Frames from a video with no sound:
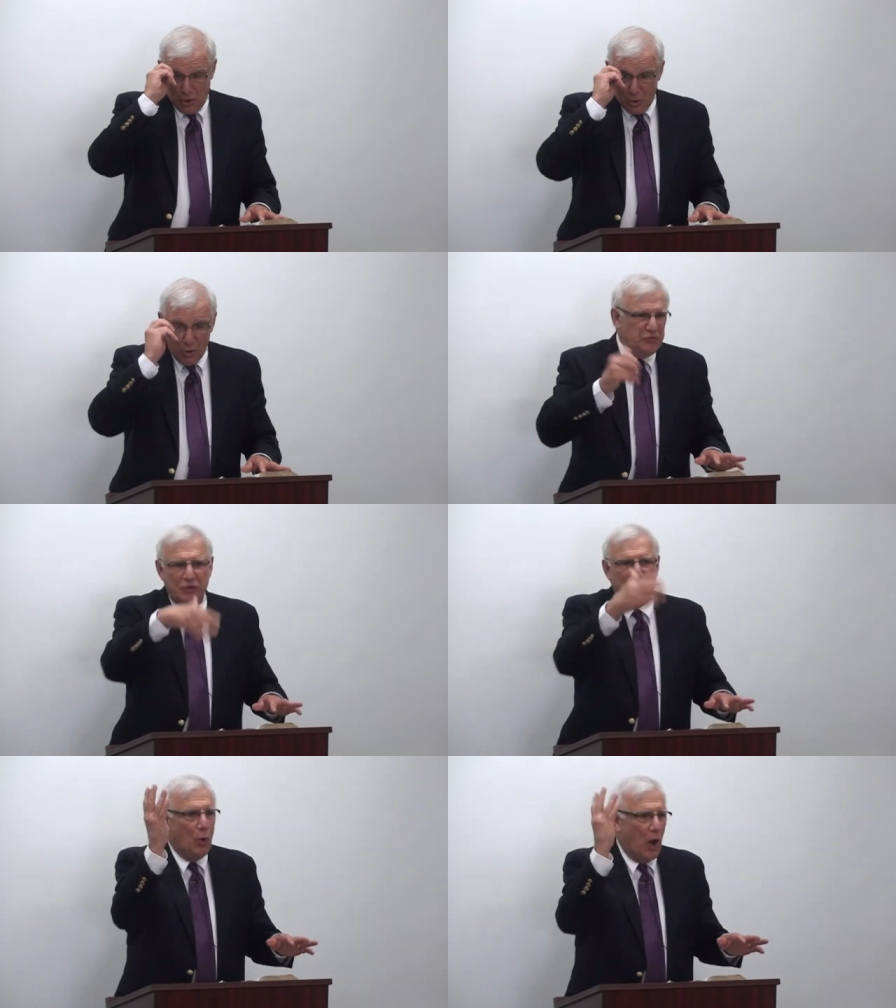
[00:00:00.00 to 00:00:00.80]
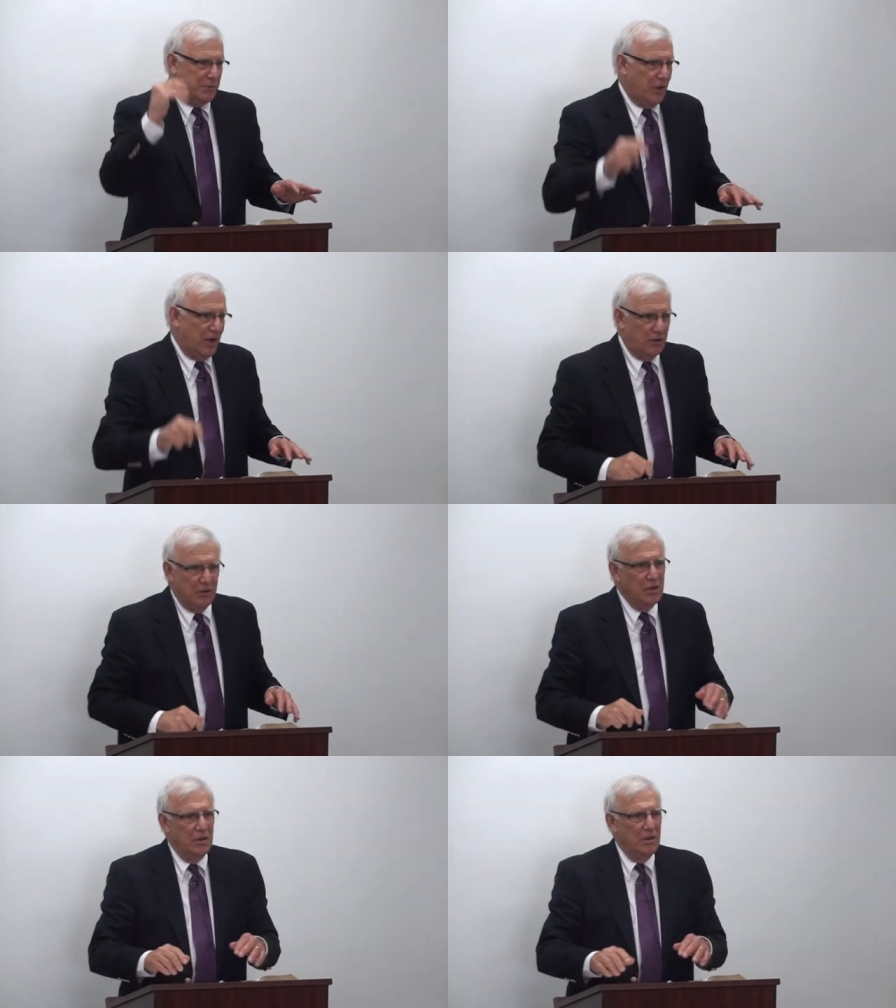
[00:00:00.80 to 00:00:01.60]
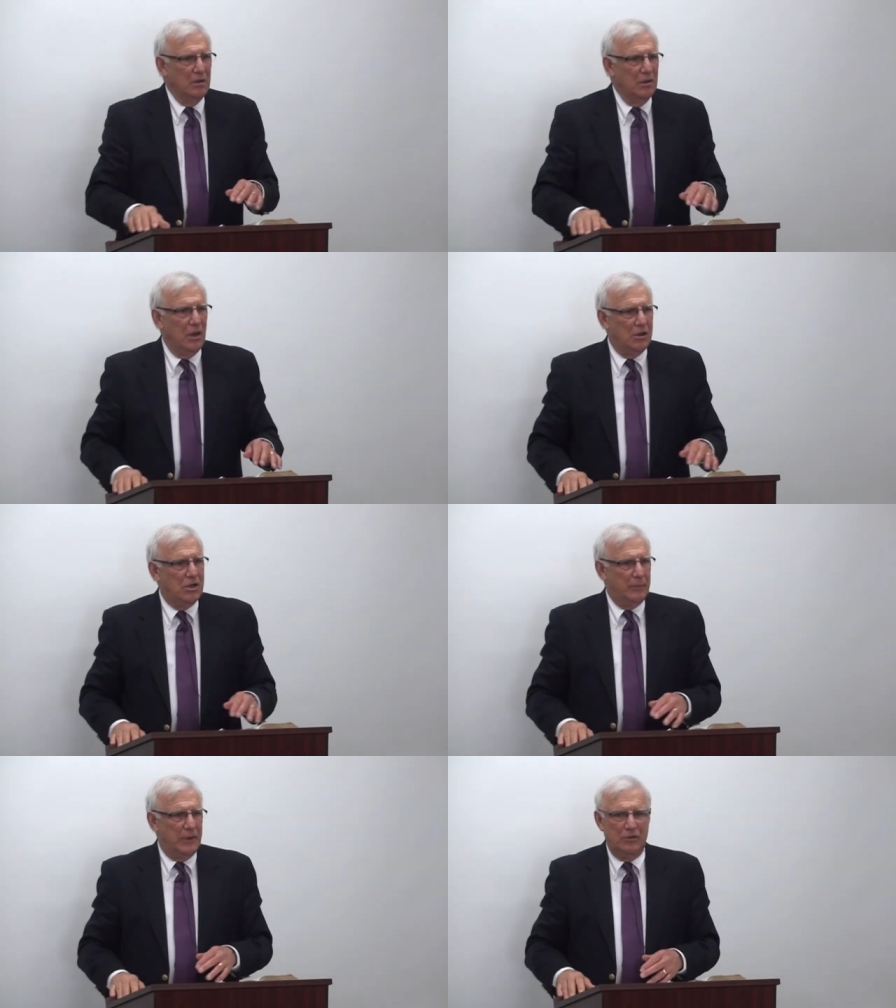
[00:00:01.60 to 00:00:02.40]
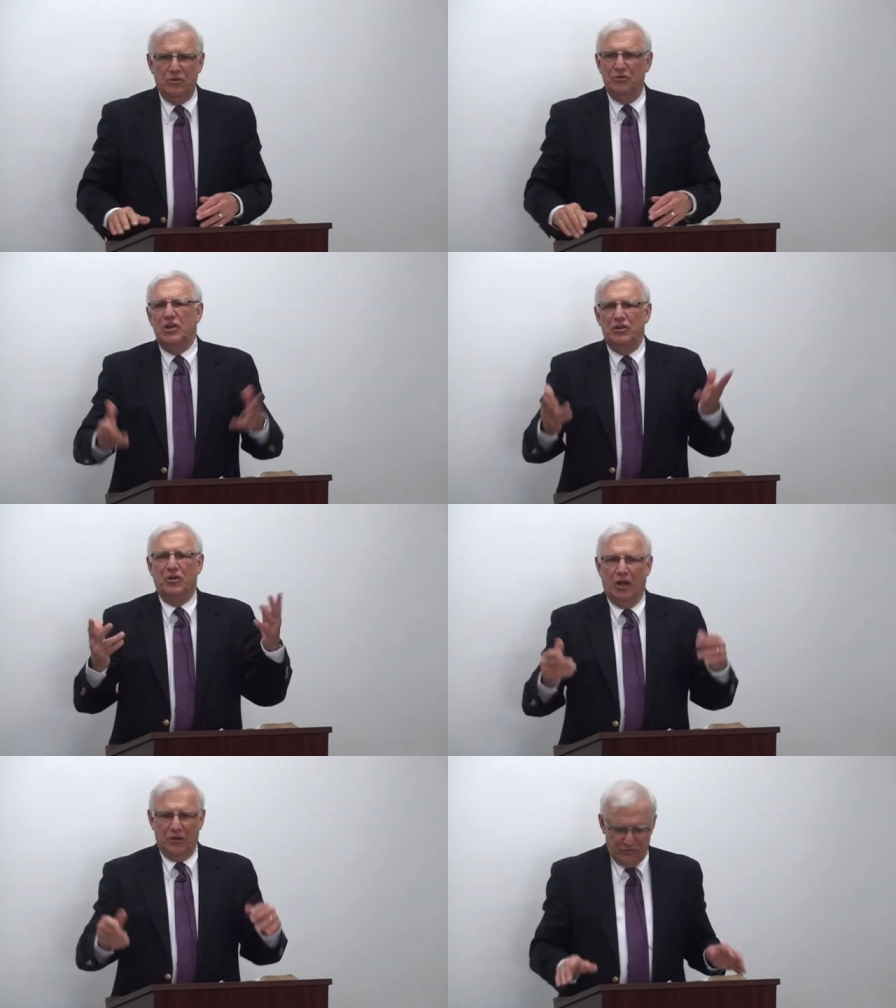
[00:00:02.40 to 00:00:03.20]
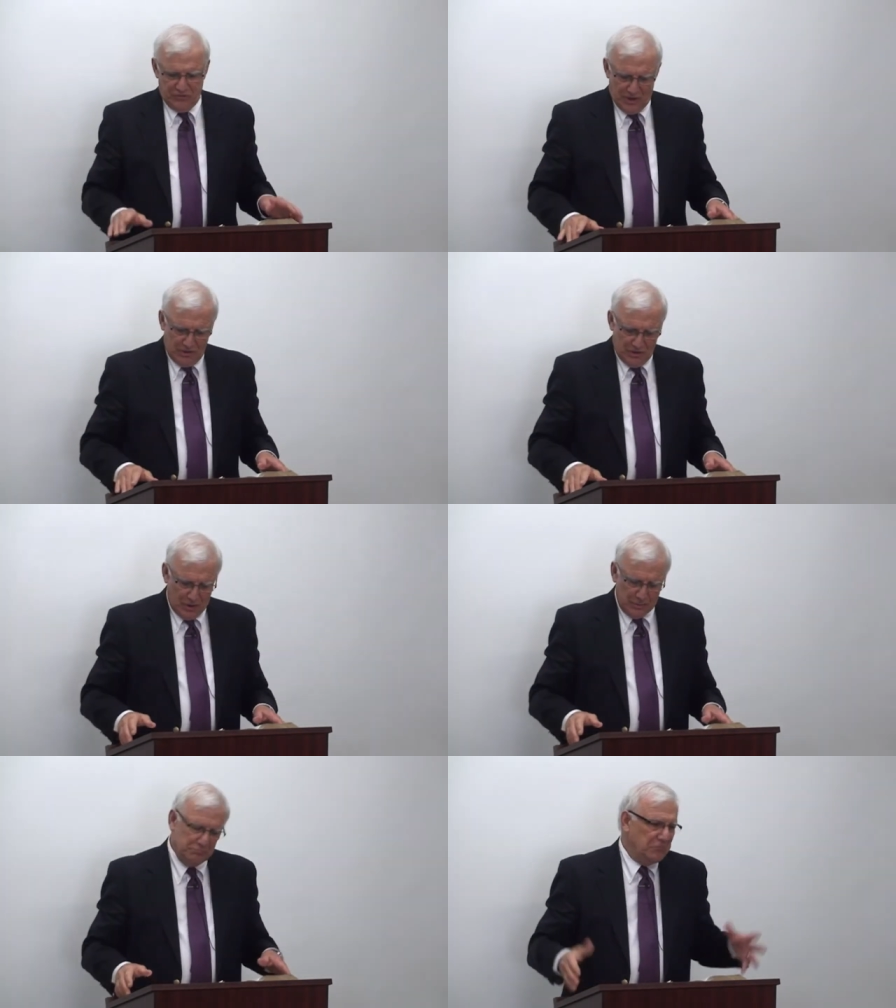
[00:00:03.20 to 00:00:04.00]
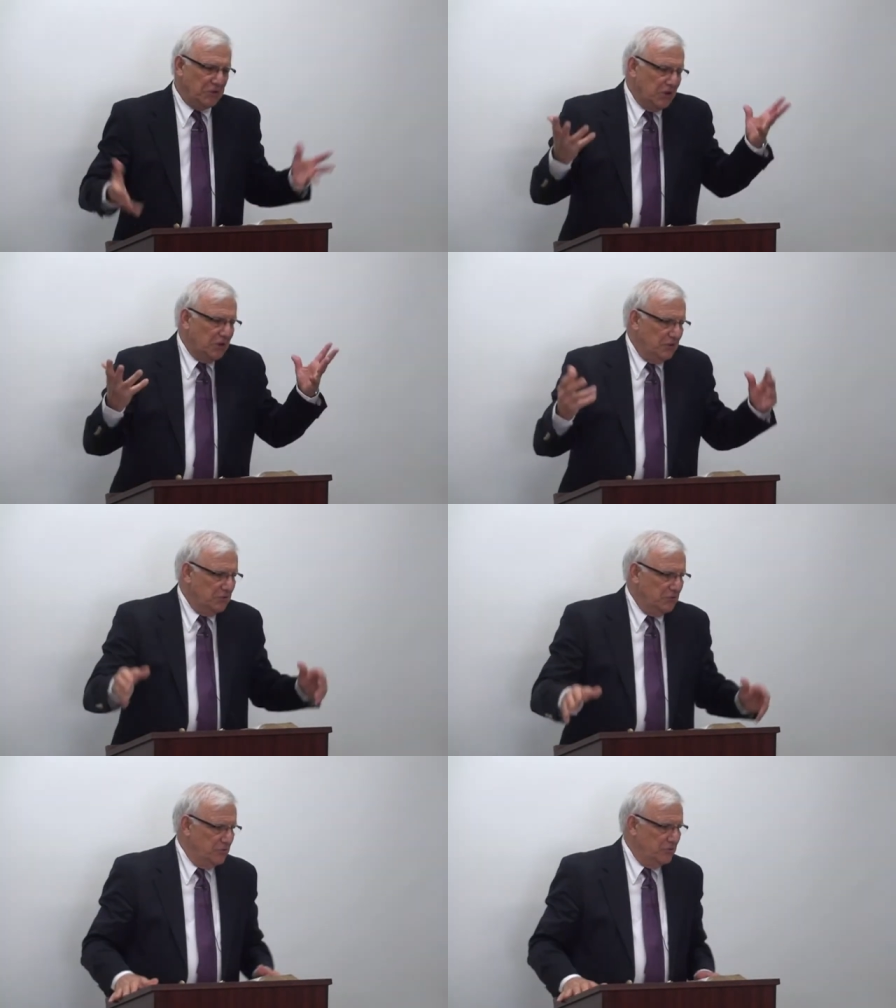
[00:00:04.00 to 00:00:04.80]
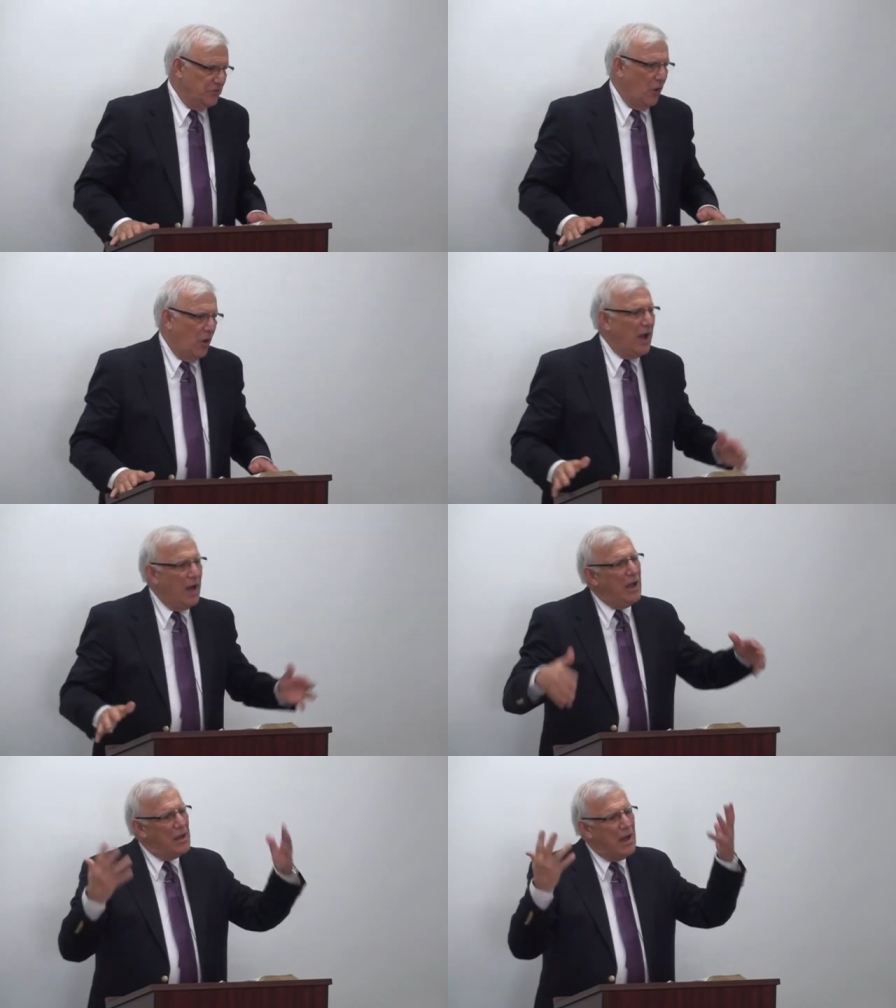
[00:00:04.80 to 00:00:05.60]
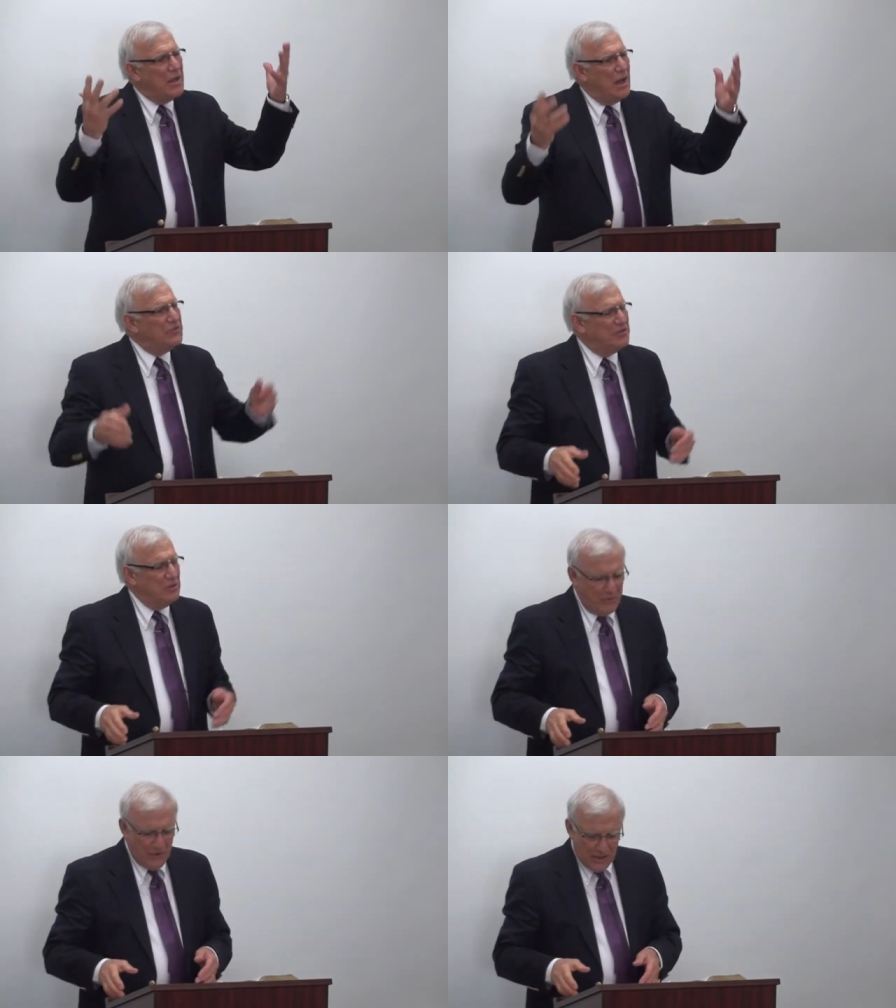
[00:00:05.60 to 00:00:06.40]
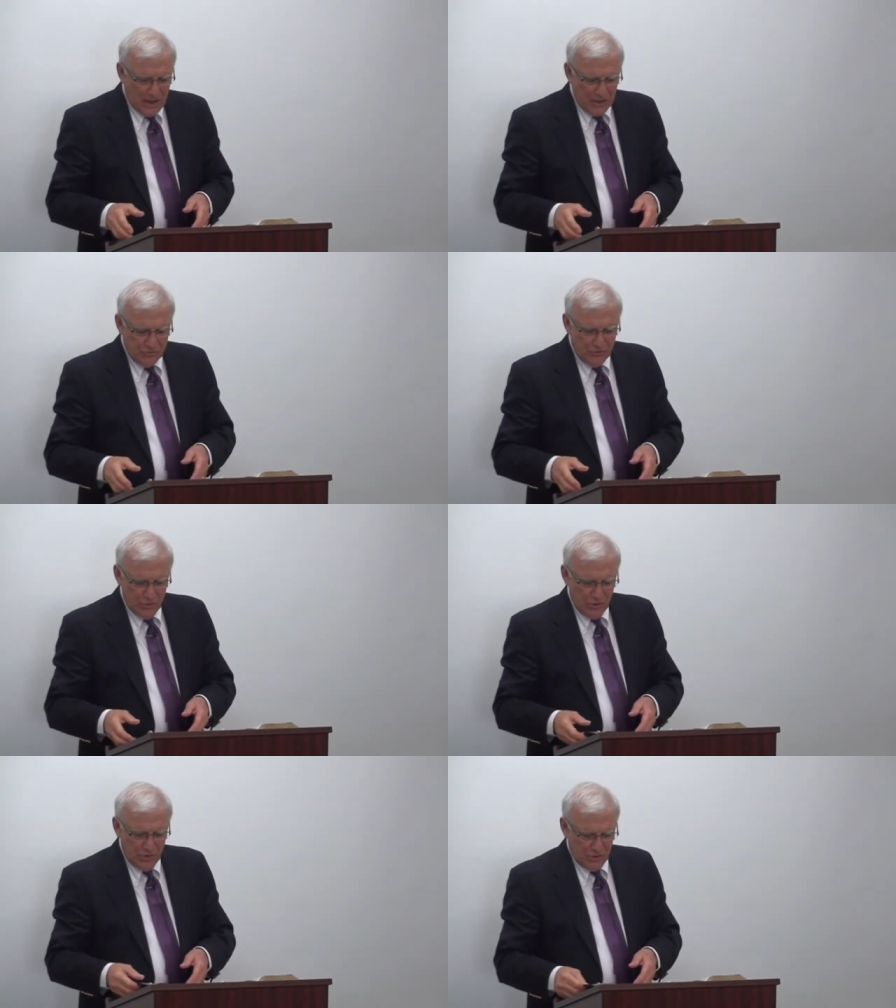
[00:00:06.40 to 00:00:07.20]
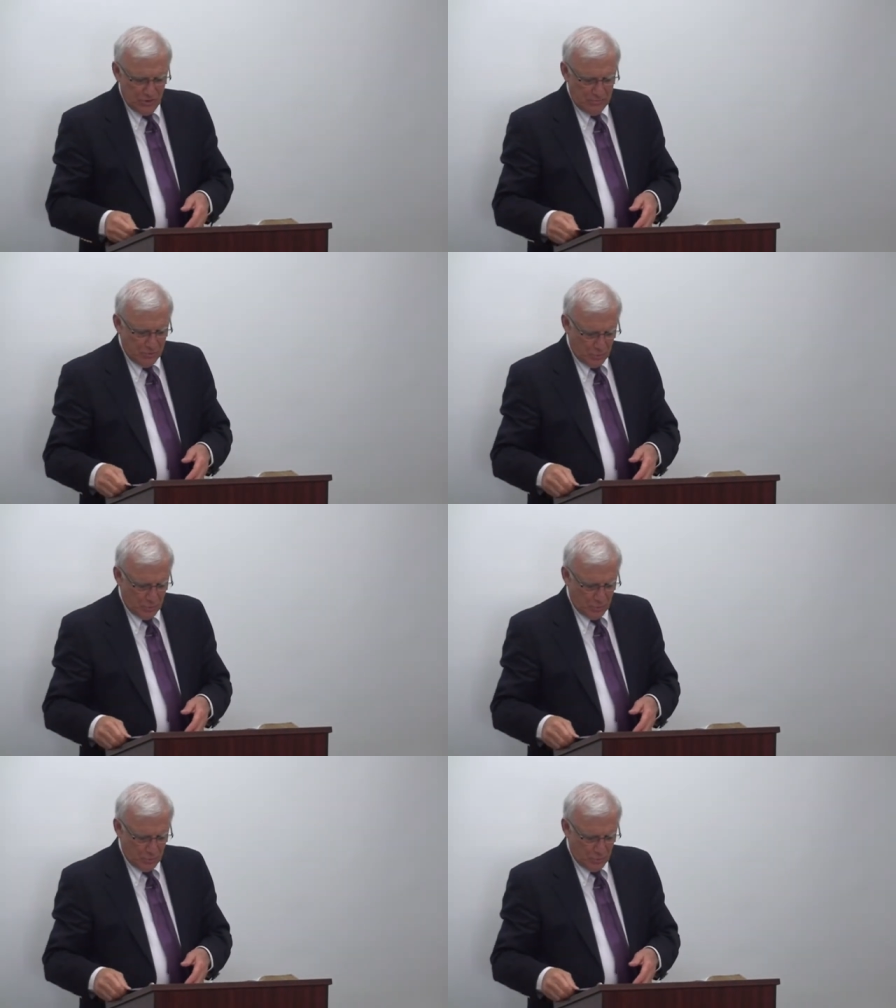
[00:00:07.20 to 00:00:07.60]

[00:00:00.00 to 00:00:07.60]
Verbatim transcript: know who's this white man uh, coming to teach us? And um, so I, I, I, got some of that attitude in in